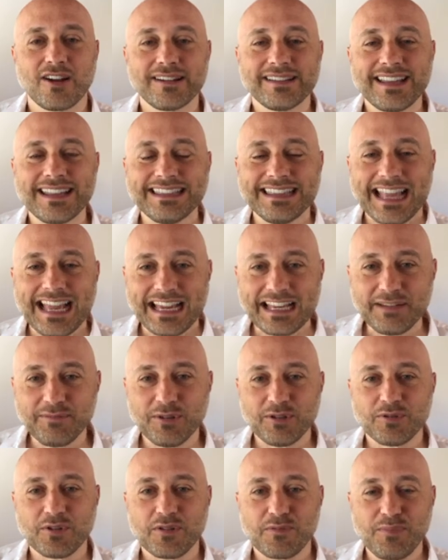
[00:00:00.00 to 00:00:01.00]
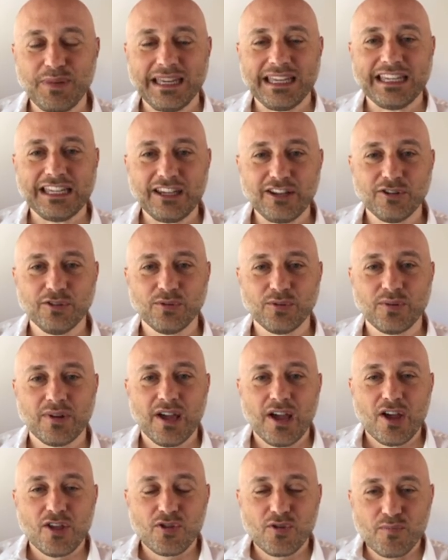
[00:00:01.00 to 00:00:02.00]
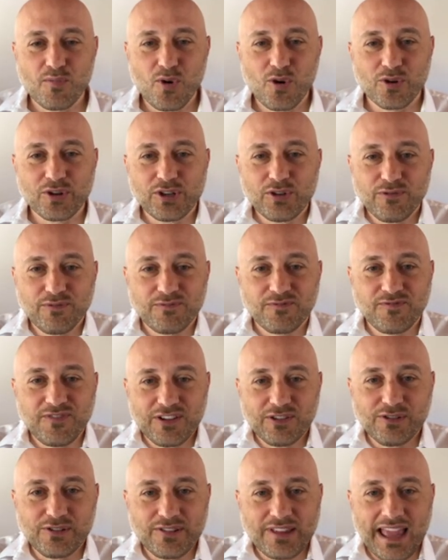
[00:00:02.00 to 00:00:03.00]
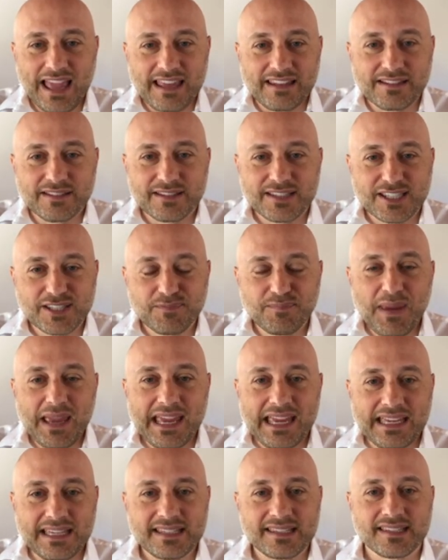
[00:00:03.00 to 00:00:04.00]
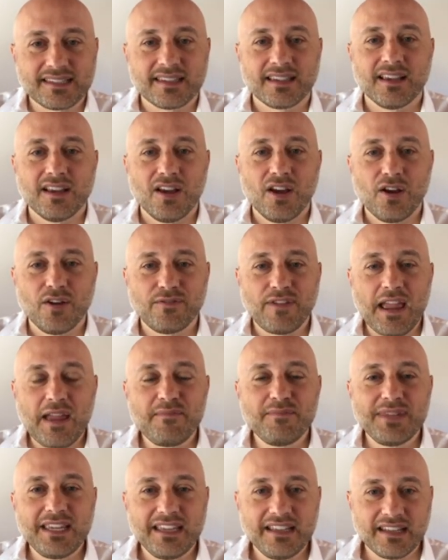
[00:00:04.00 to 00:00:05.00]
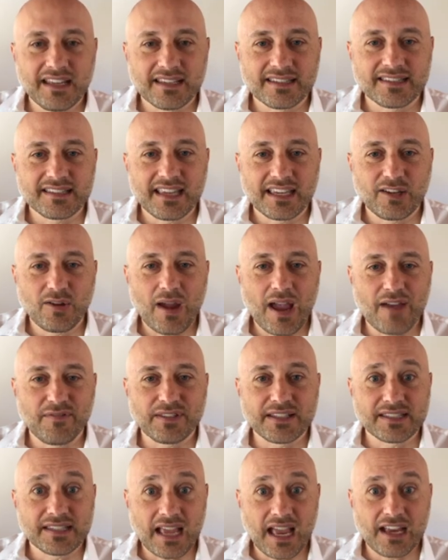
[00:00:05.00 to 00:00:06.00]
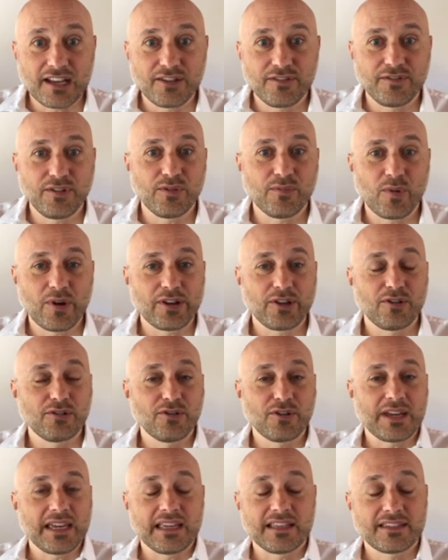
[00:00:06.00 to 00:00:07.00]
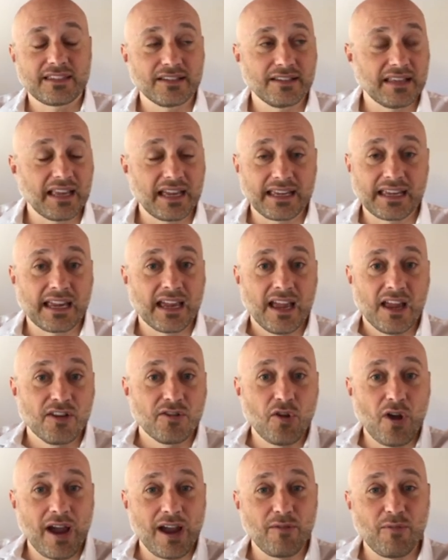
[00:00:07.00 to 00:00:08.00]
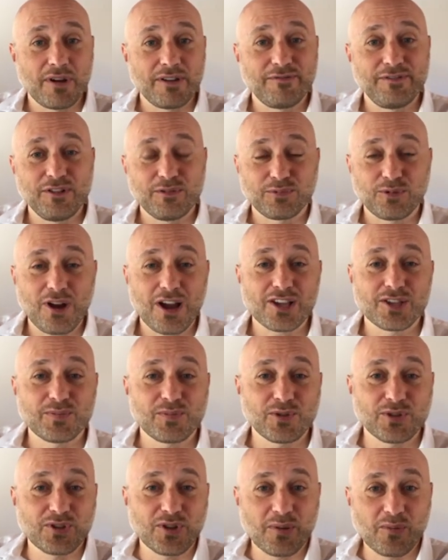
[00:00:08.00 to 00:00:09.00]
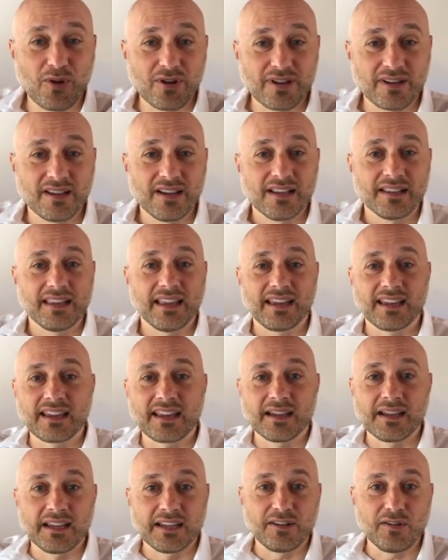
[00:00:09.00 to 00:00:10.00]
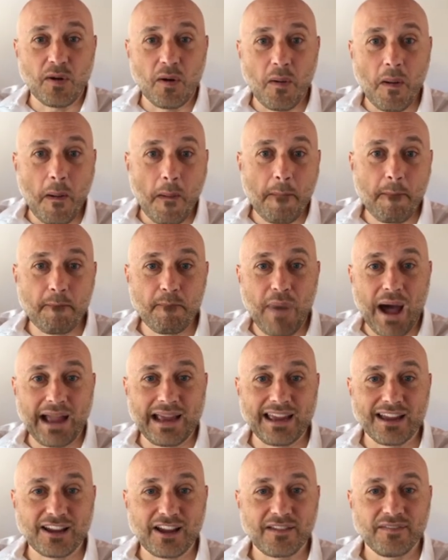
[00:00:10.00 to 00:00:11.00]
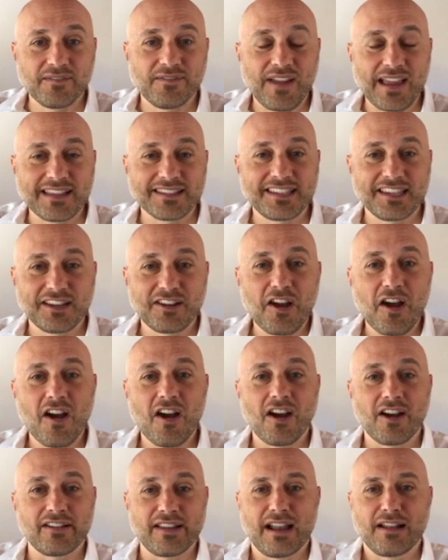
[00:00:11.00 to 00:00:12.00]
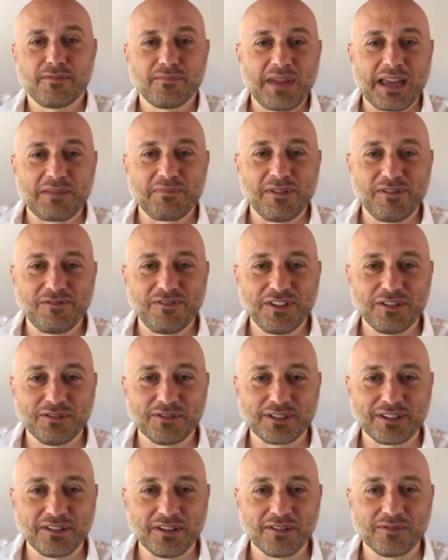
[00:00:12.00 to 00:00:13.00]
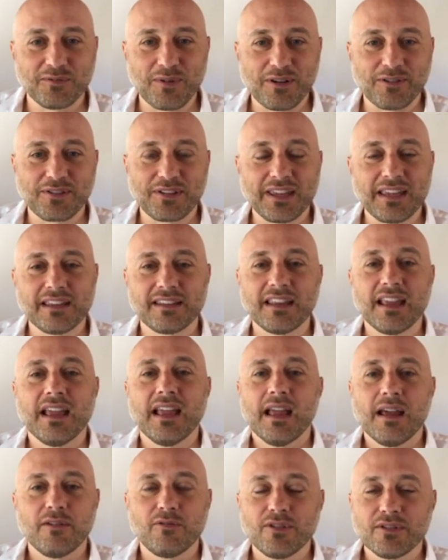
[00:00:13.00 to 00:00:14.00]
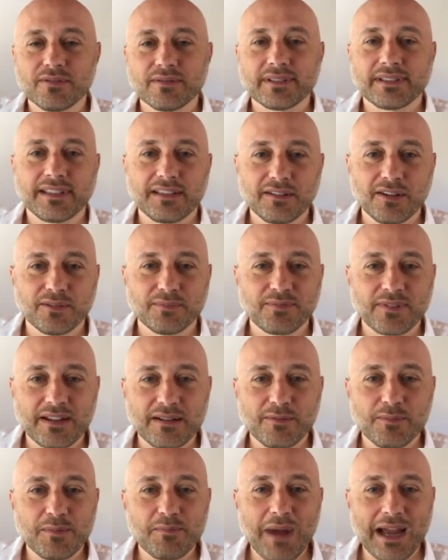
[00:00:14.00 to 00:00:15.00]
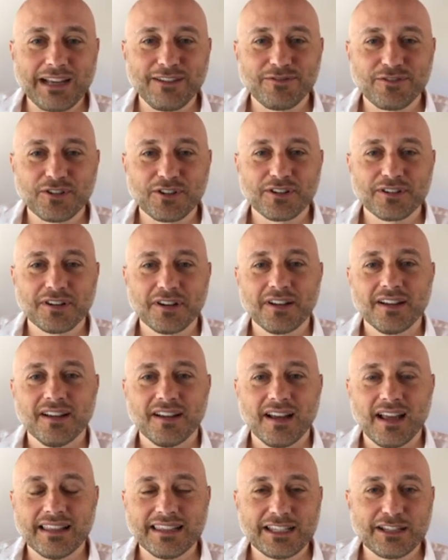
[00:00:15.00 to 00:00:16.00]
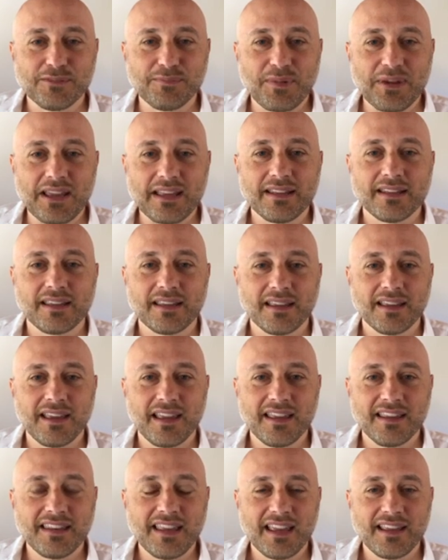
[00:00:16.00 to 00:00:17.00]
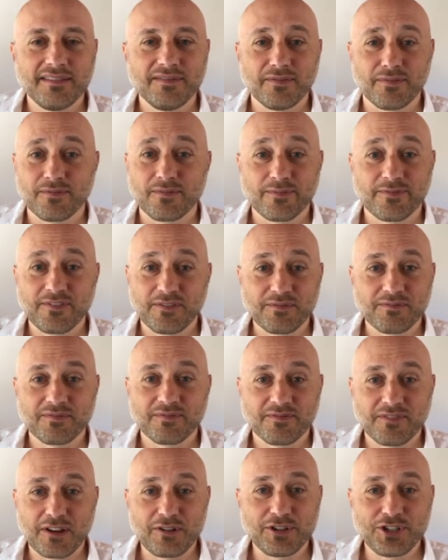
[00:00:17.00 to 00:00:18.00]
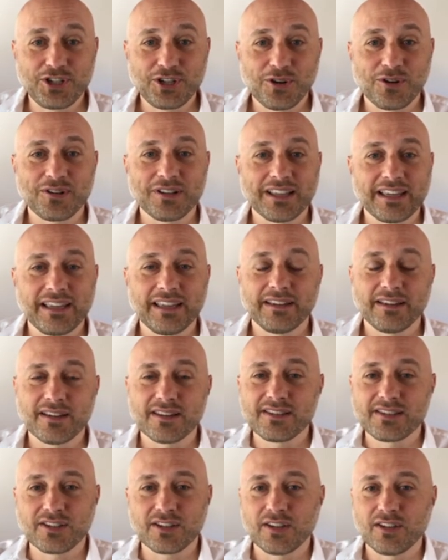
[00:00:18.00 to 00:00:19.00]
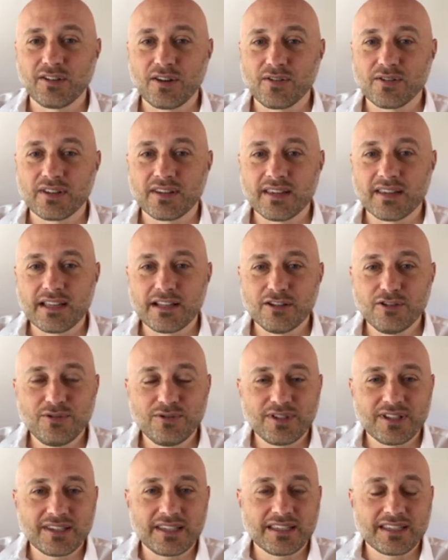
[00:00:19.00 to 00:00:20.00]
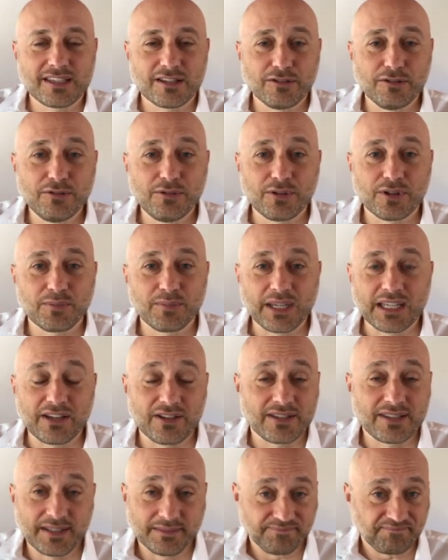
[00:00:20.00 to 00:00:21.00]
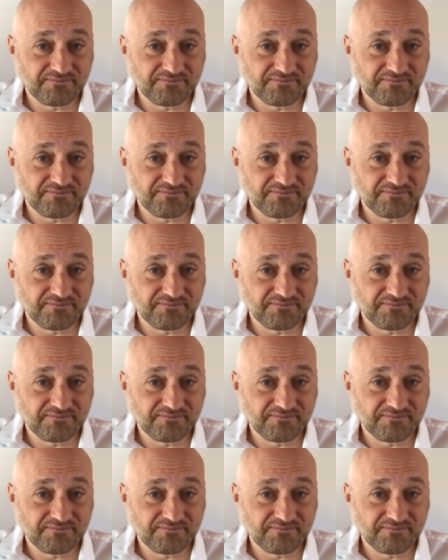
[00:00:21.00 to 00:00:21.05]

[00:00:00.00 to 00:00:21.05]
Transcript: in alignment with being you, the more you fill that space of emptiness that you have inside of you, where you're looking to no, I want to feel prosperous, so I'm going to buy a fancy car. That'll make me feel wealthy. And it might for a little bit, and then very shortly it loses its allure, because